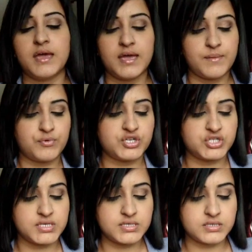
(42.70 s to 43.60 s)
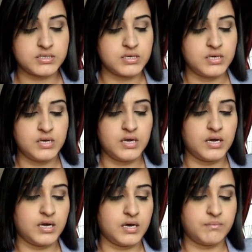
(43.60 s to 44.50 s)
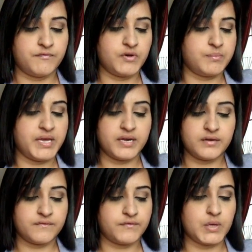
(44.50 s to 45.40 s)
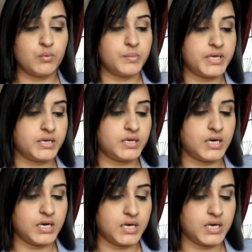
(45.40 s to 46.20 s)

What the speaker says: hair brushes for men, for women.